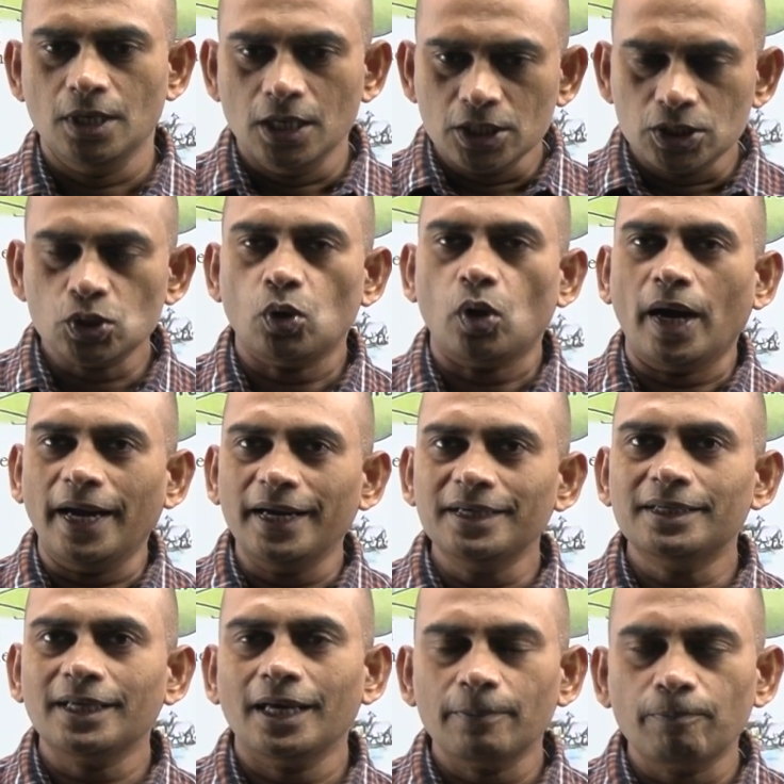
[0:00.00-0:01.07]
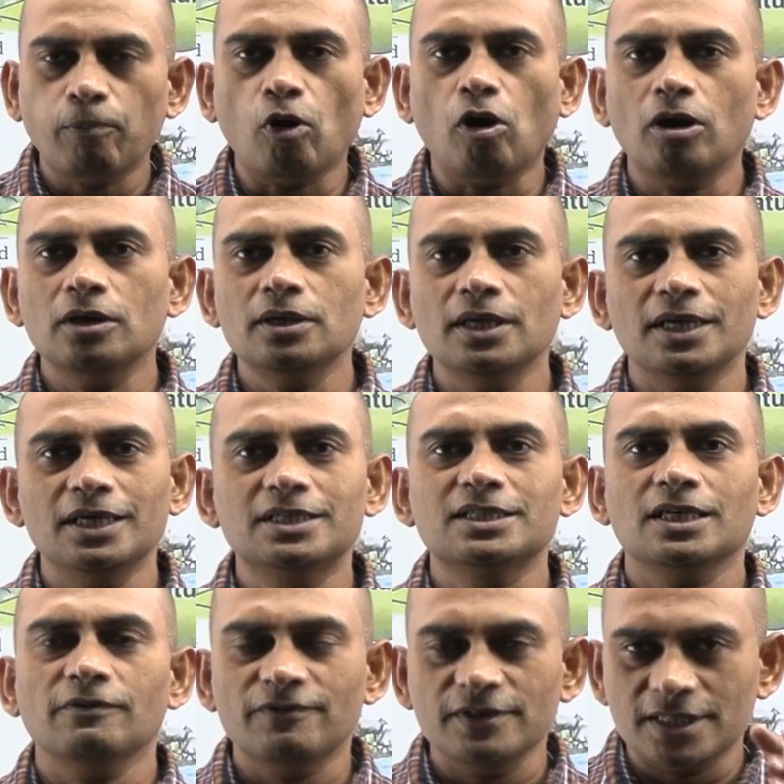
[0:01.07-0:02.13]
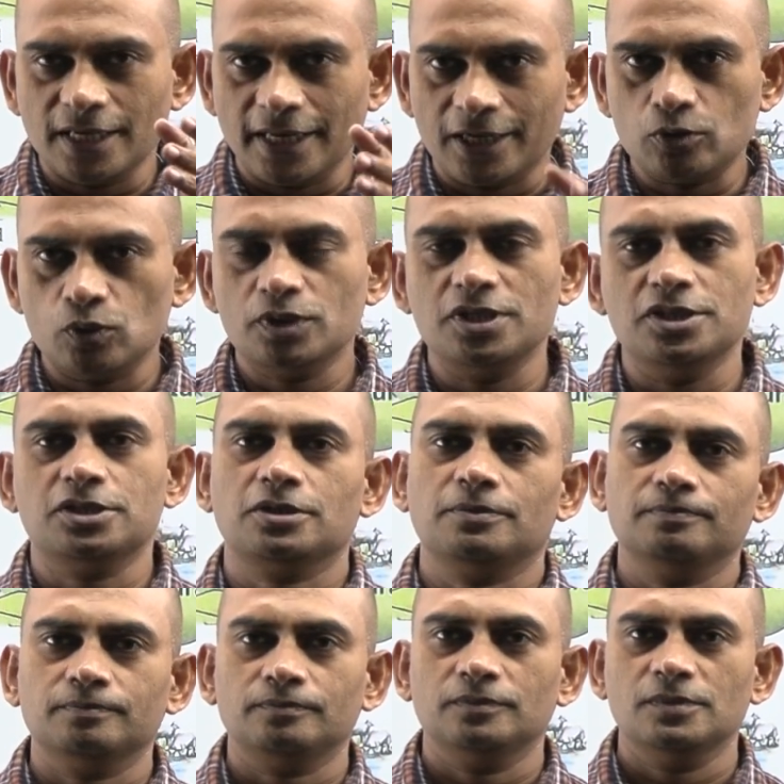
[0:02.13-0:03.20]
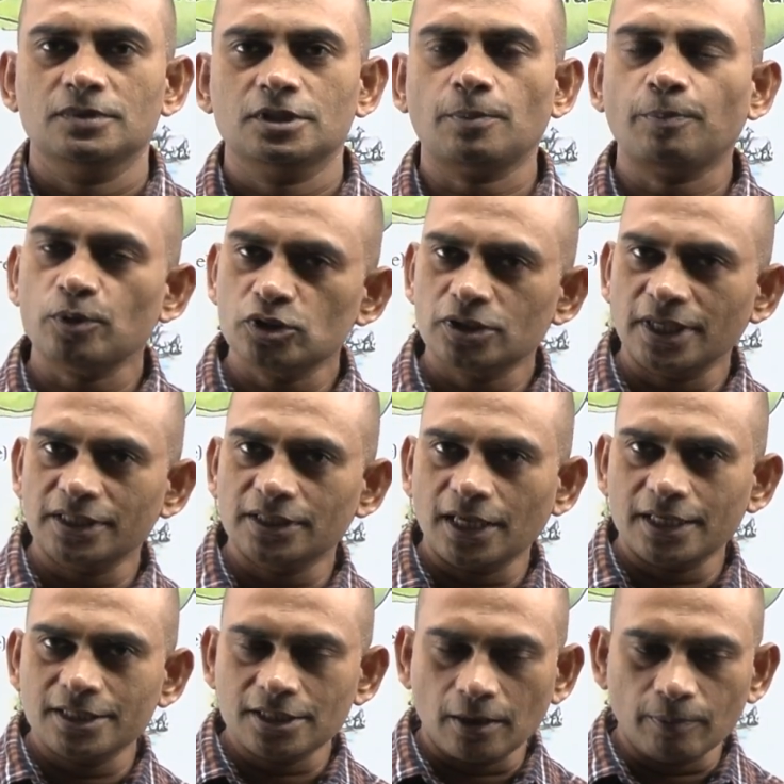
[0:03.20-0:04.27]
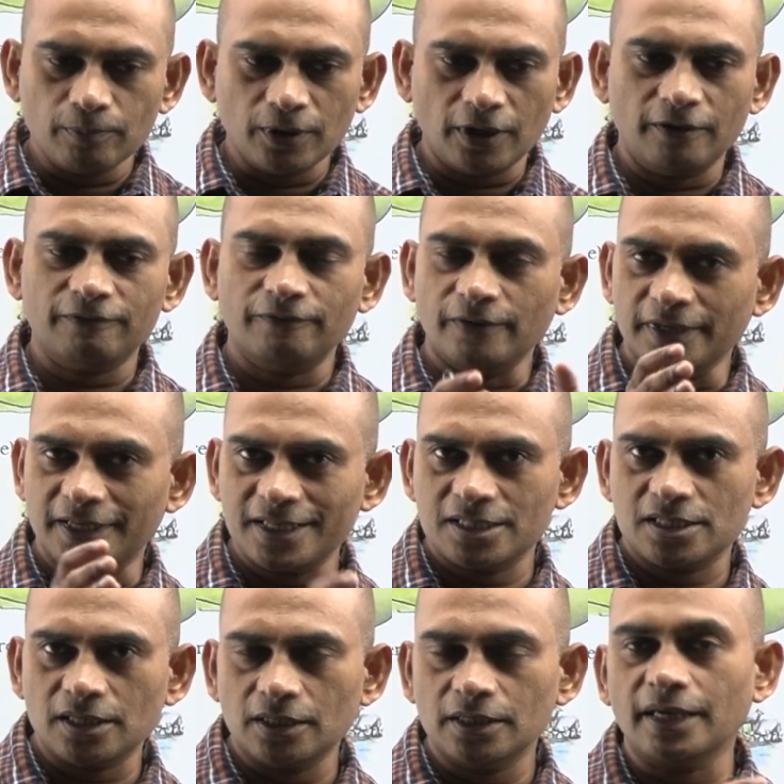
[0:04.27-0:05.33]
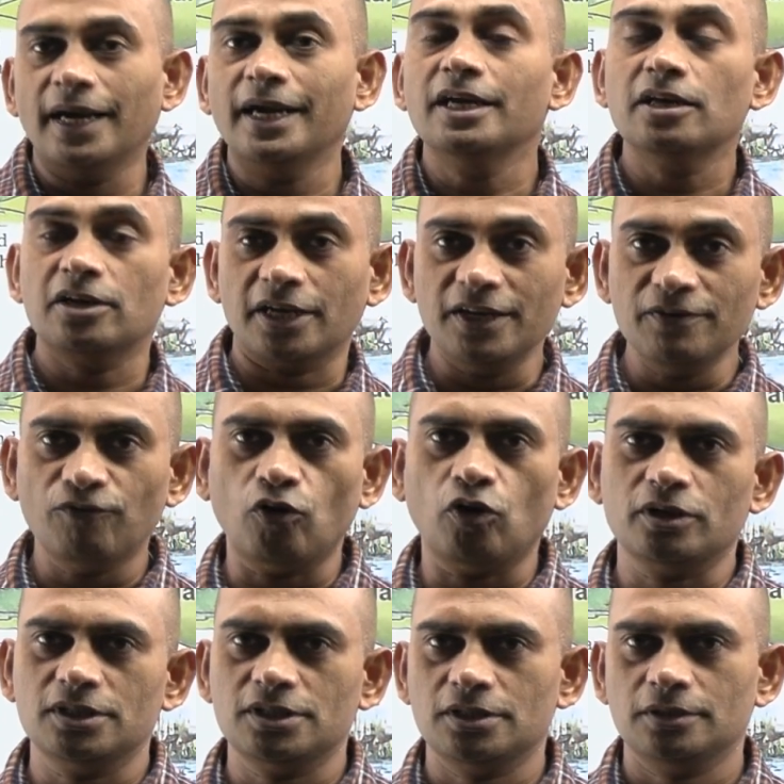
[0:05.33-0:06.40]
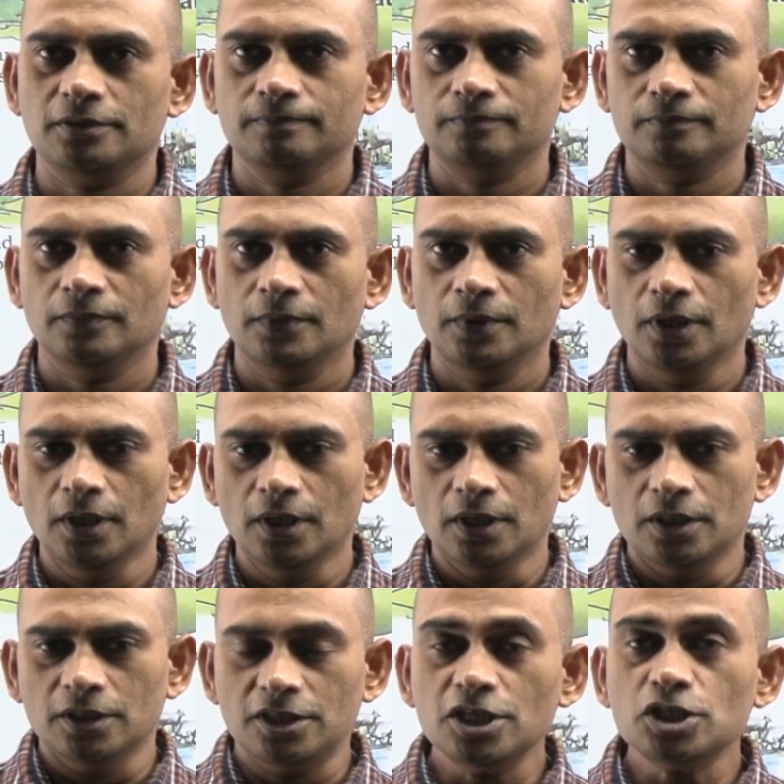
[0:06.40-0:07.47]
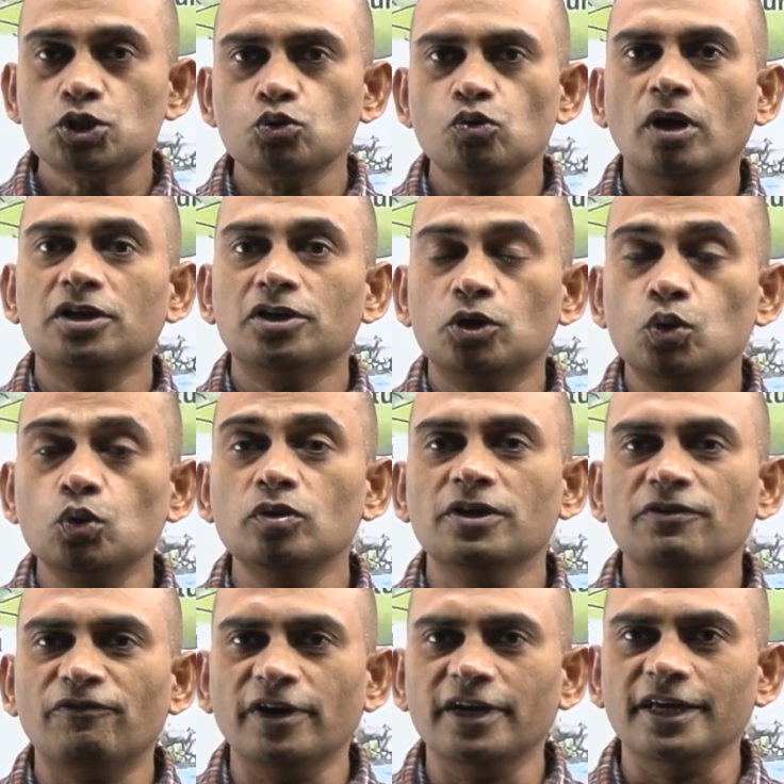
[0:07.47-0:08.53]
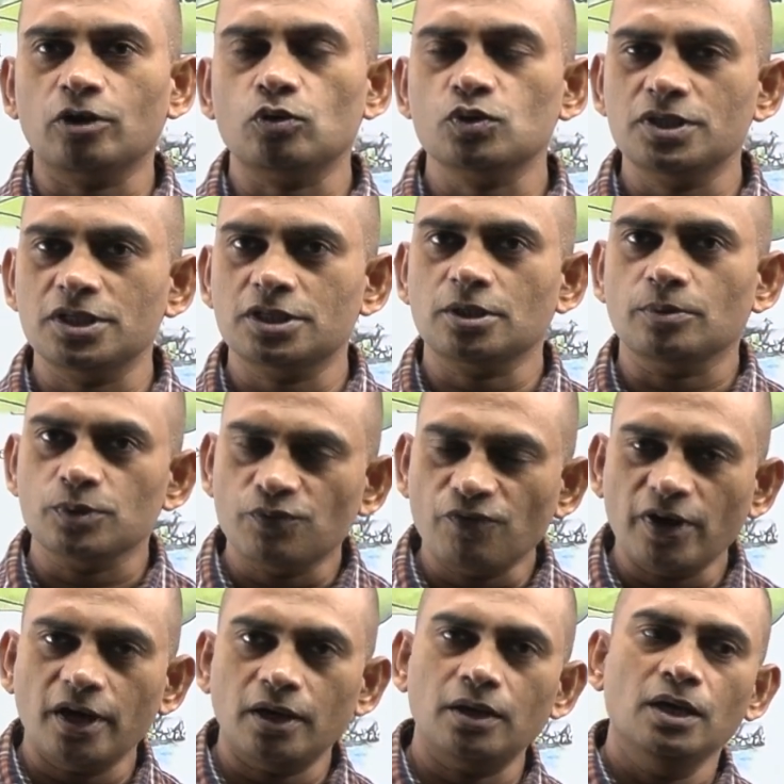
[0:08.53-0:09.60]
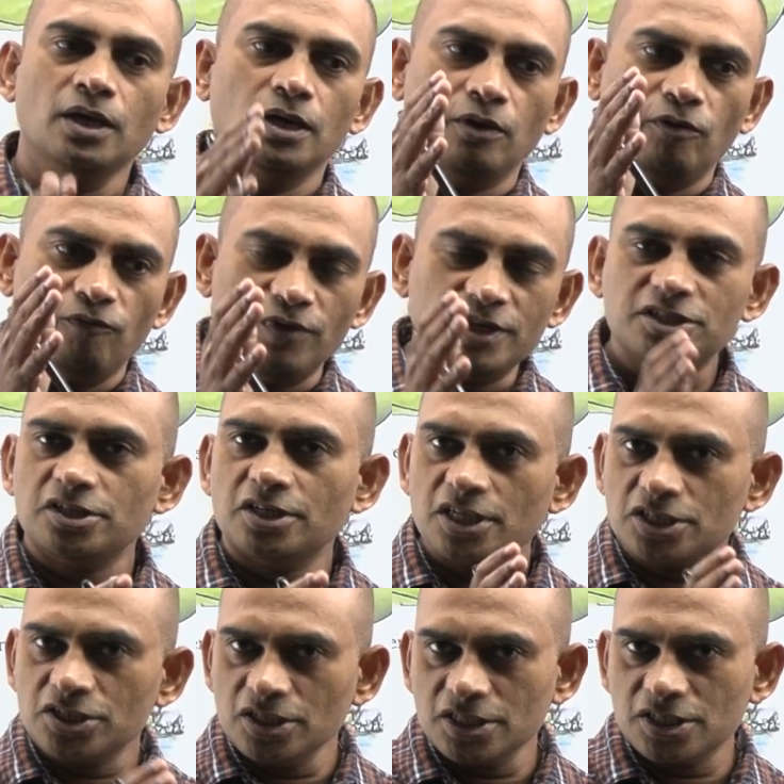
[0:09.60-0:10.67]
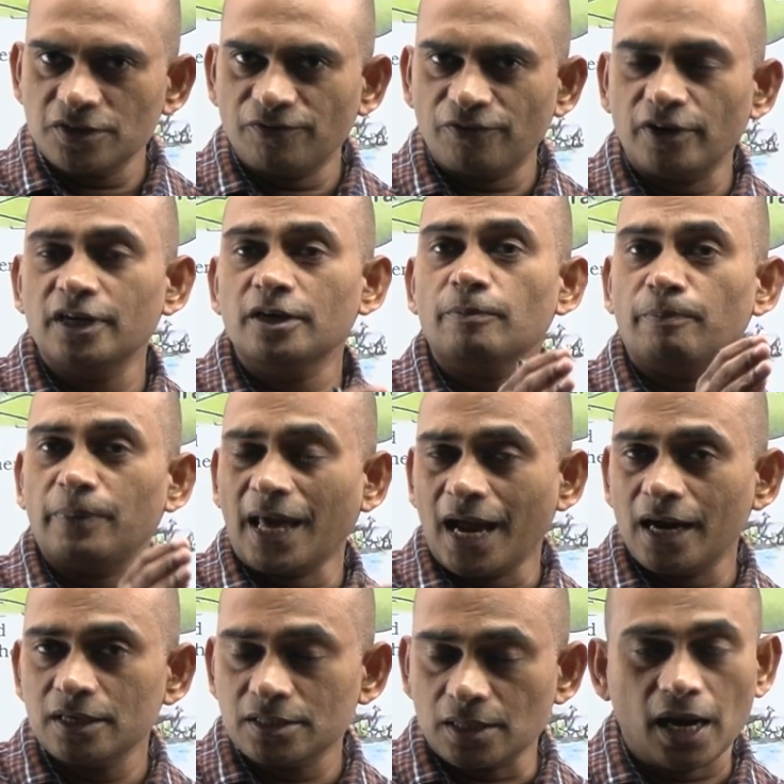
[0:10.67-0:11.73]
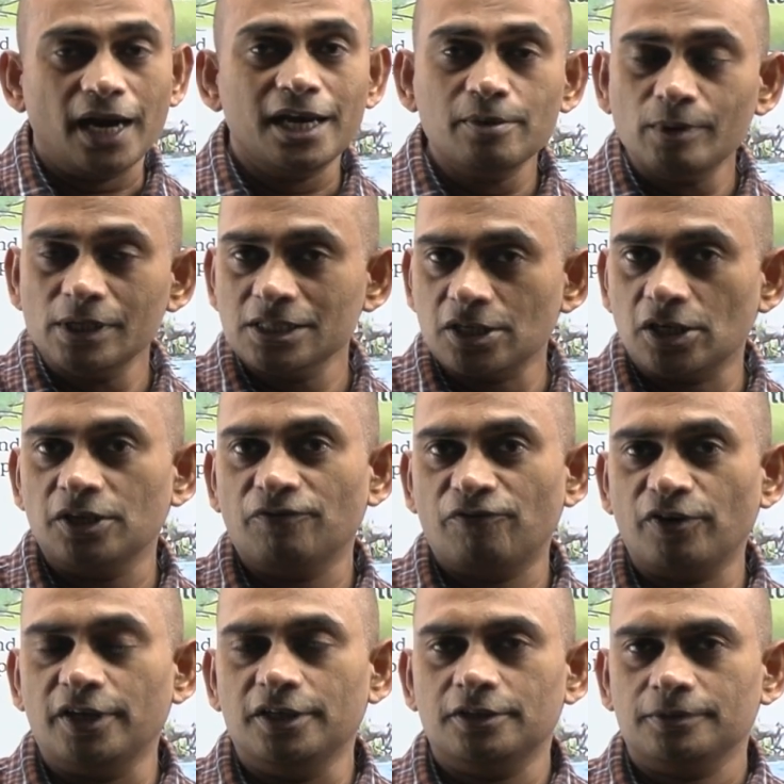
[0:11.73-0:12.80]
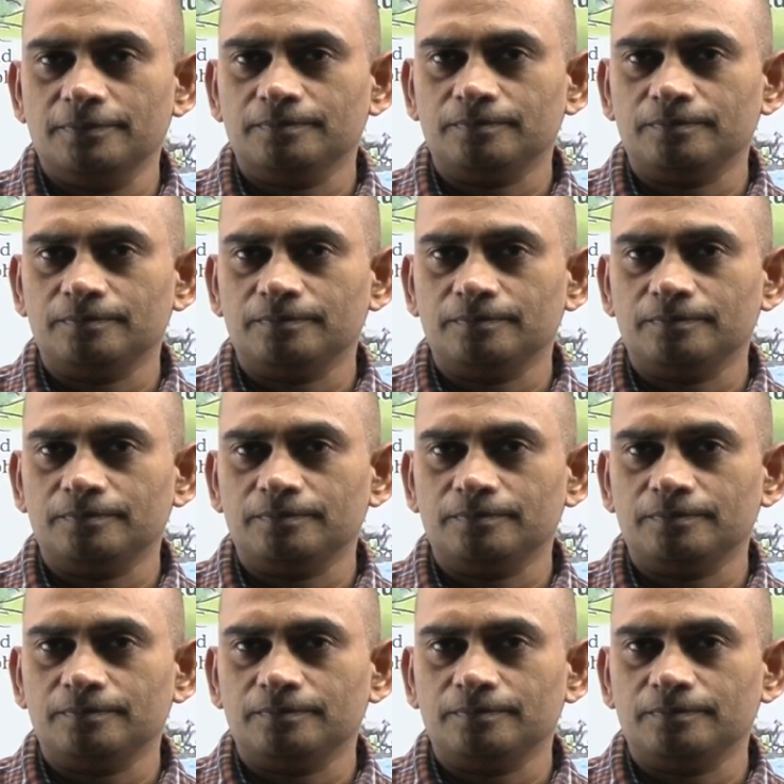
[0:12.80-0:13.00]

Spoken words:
So entire pond itself is an ecosystem. Suppose take the example of desert and rainforest. These two are two different ecosystems where vegetation is different, plants, animals are different